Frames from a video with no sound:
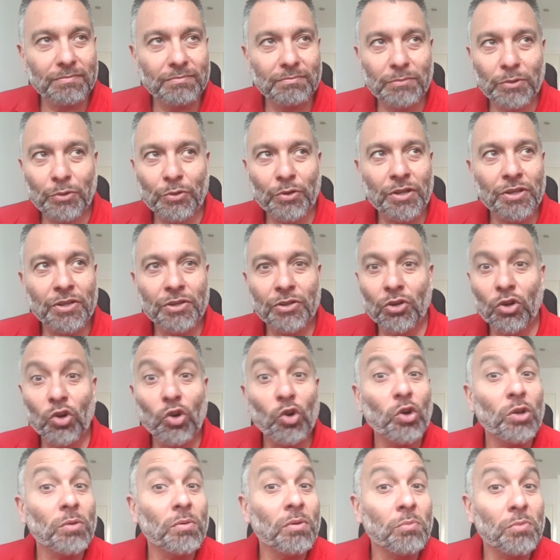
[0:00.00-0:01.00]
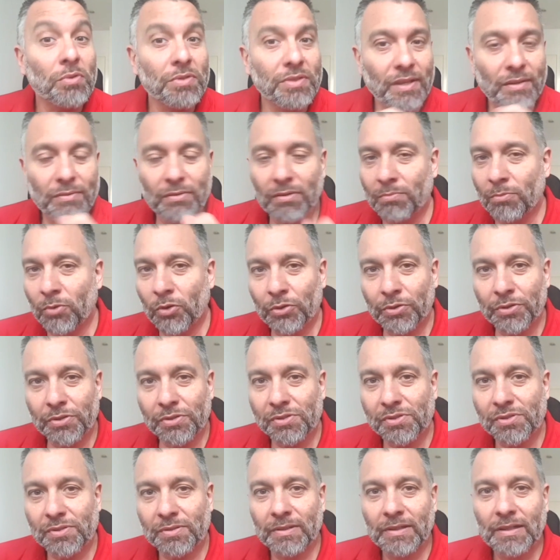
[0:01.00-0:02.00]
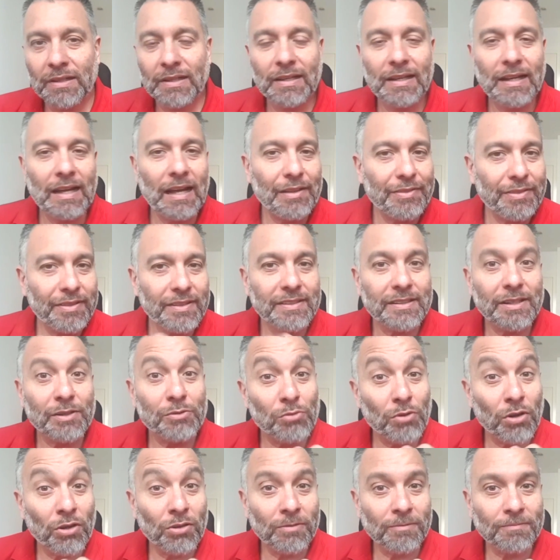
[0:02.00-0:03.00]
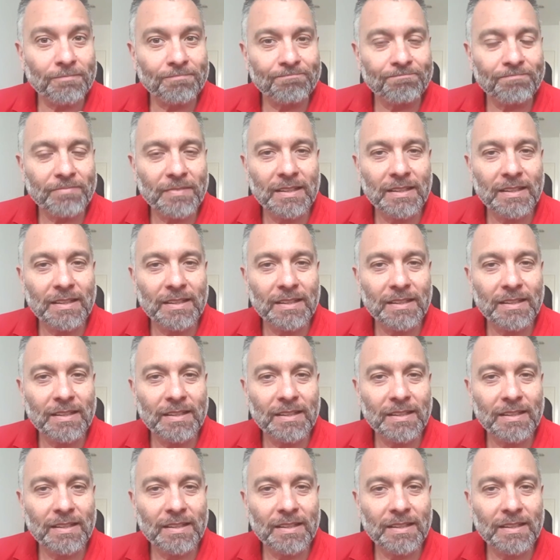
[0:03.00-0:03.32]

Mourinho or even with David Moyes, I think they're wrong.